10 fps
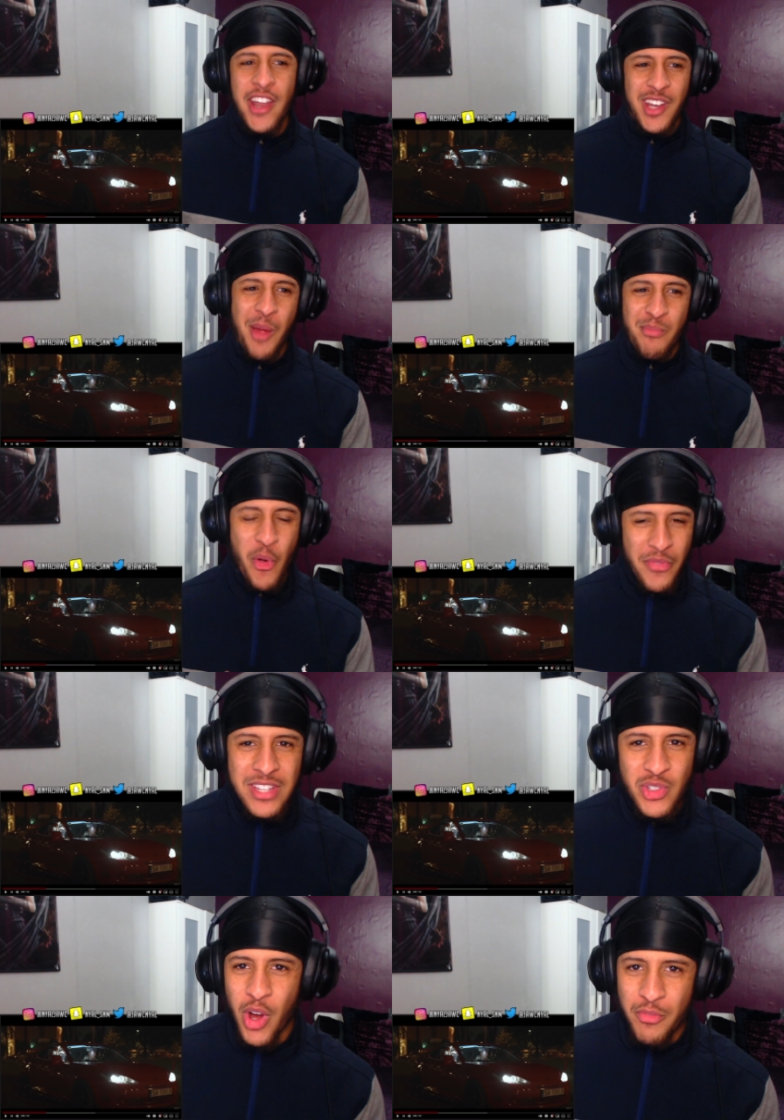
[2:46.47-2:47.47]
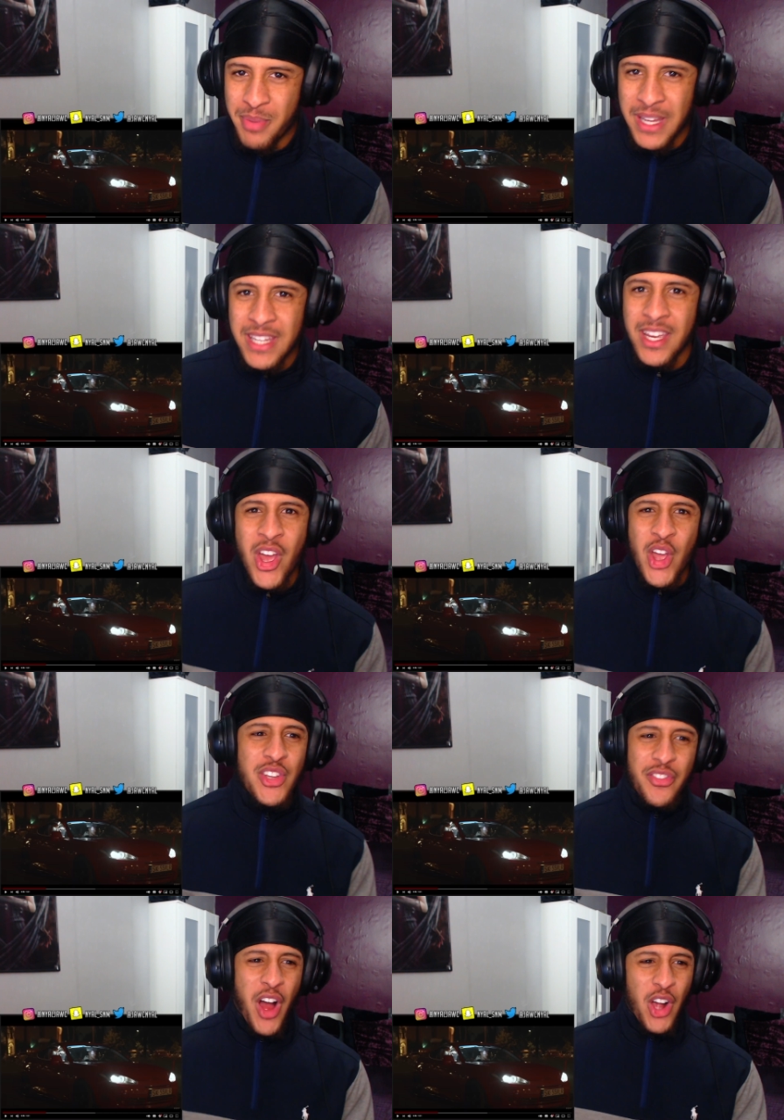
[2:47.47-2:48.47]
Like bro, this sort of beat,
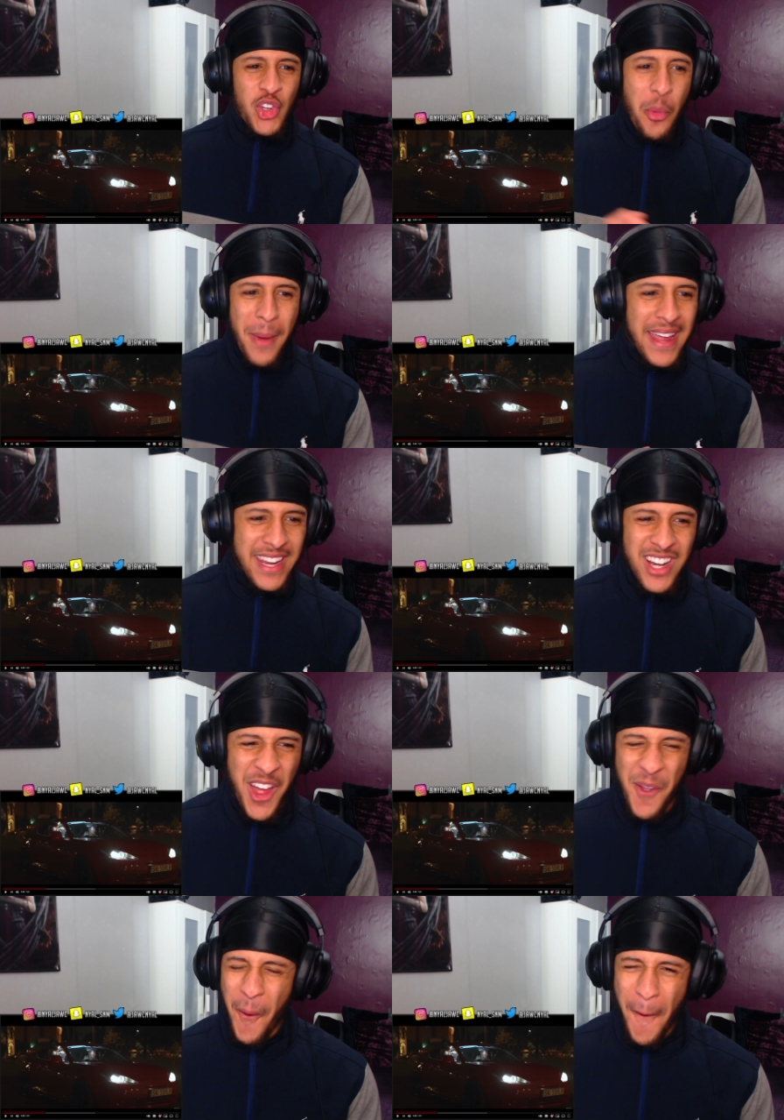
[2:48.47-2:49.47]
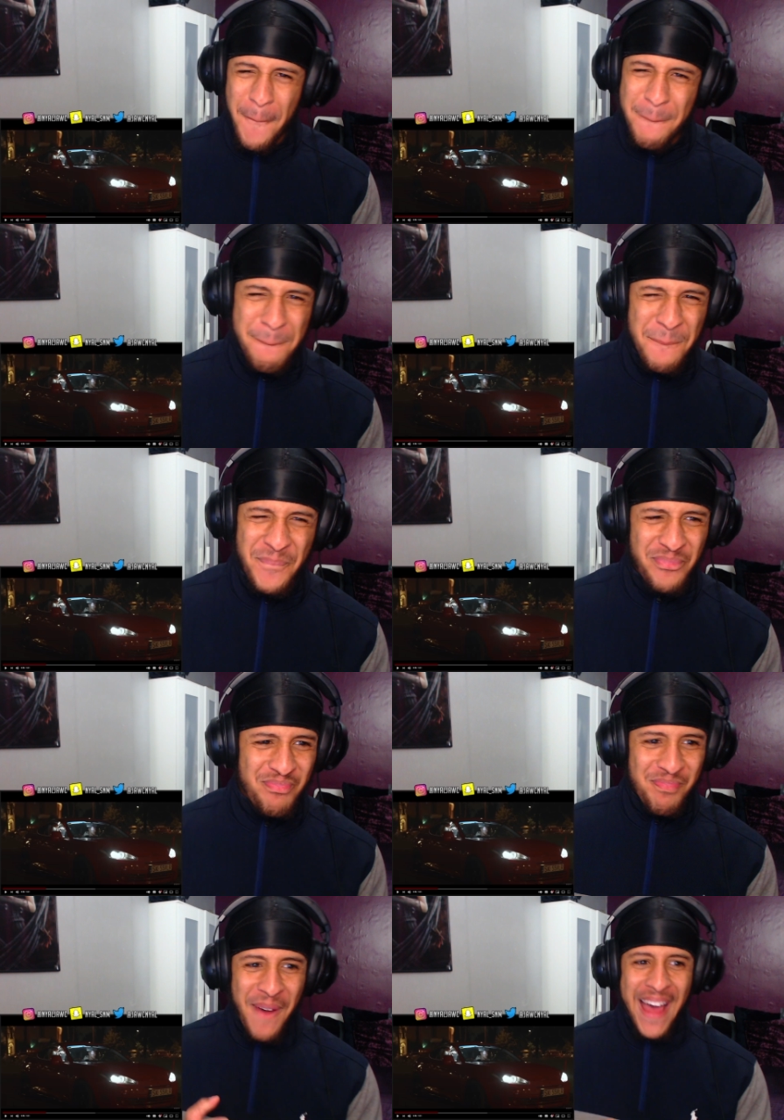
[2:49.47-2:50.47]
you've got to come at it like
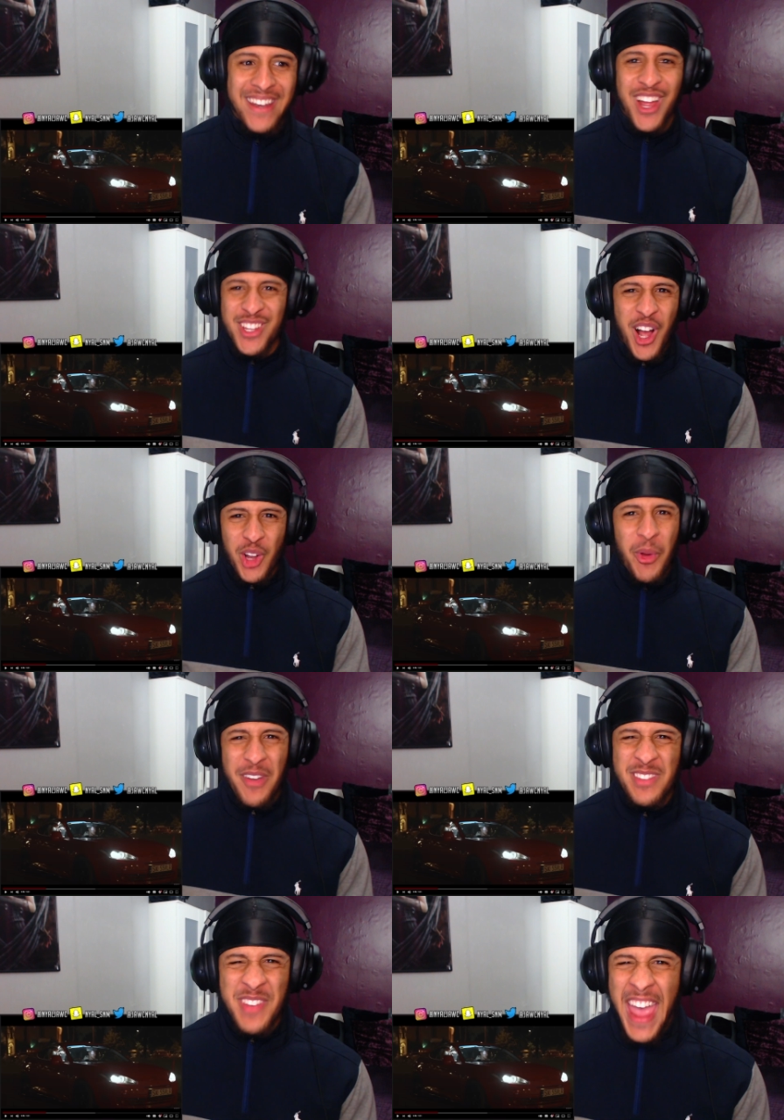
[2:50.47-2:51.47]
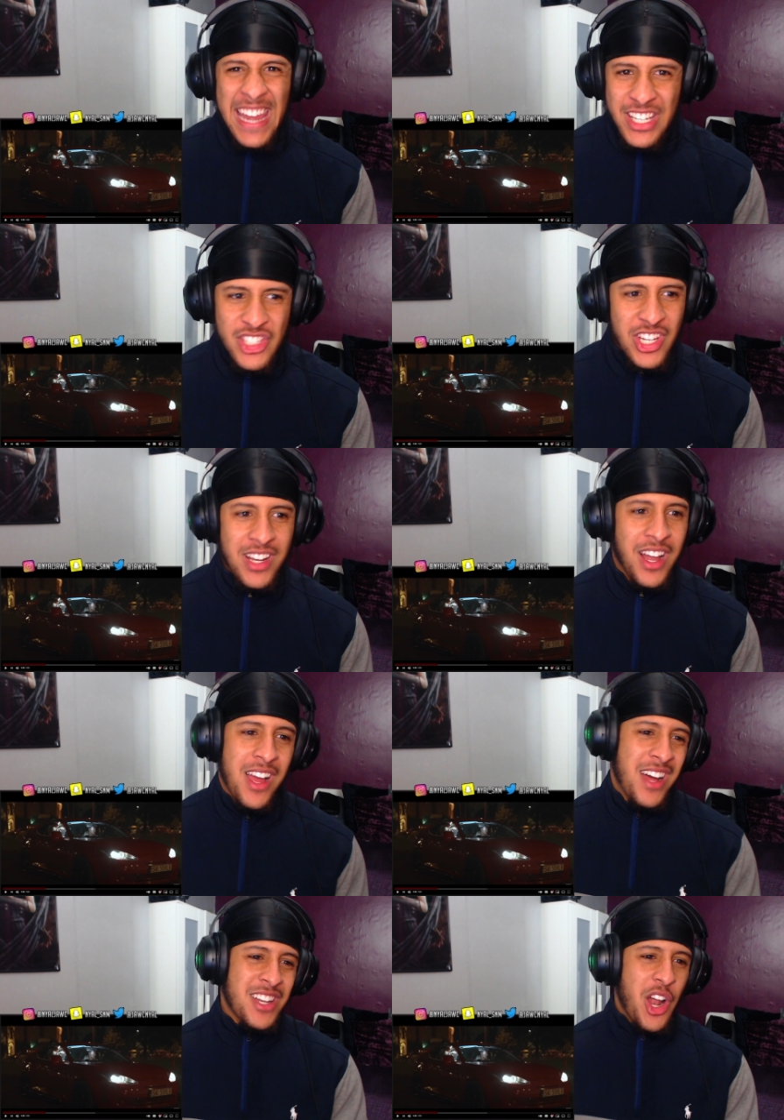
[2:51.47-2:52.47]
mad, like you've got to come at it with energy, like
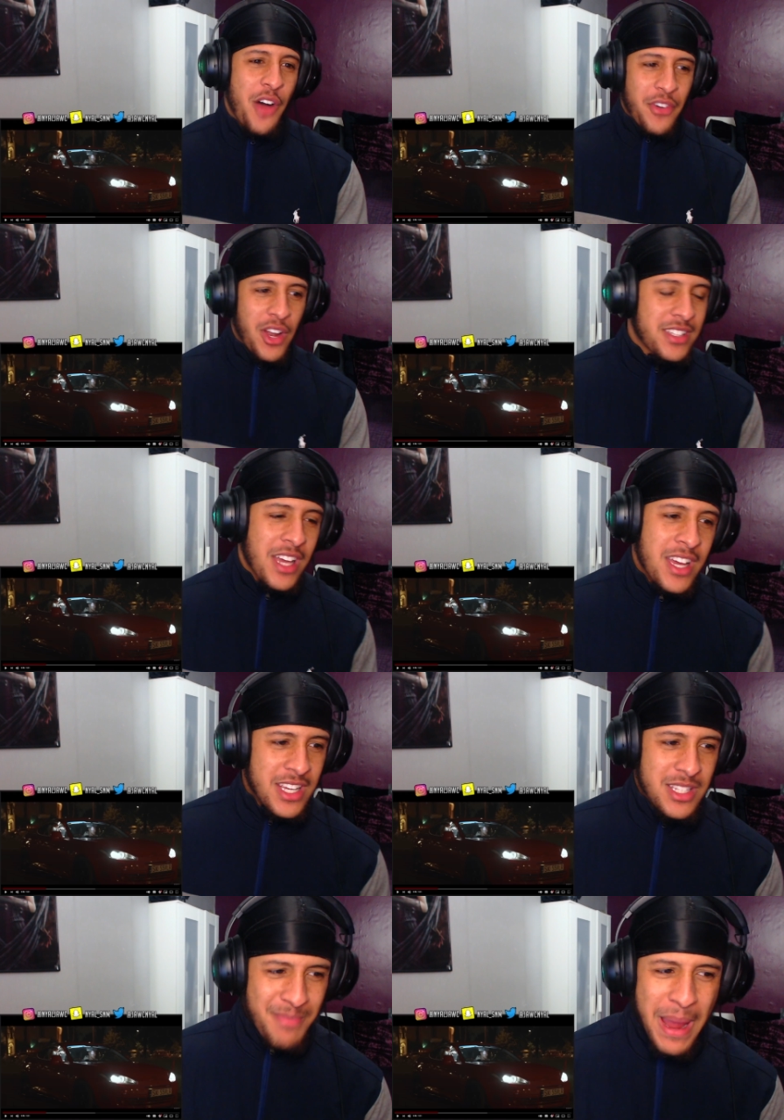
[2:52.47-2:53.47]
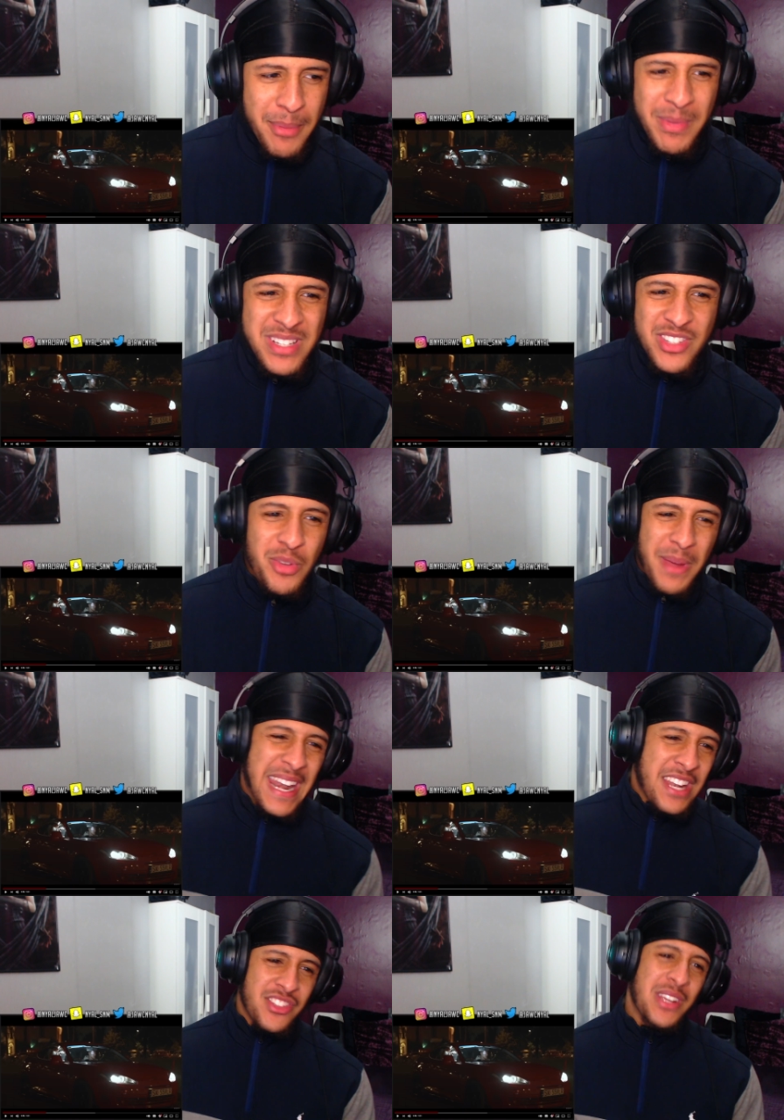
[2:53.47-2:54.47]
I don't know, I feel like it's maybe missing some
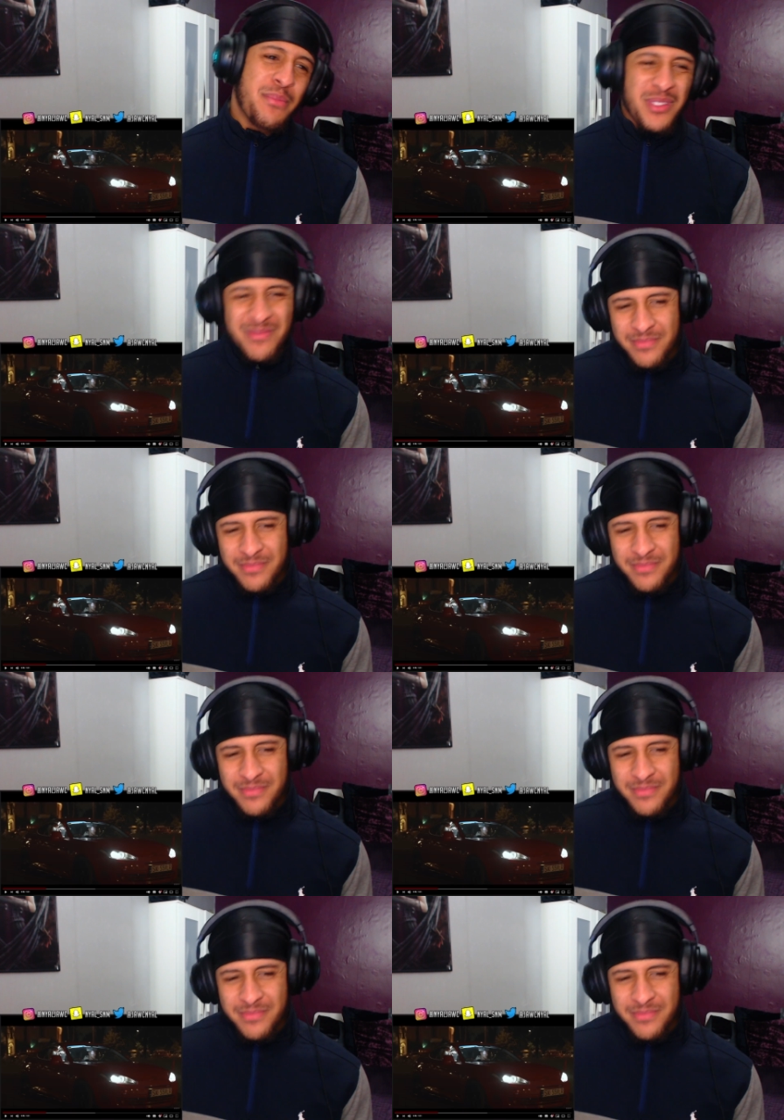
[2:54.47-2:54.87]
energy, but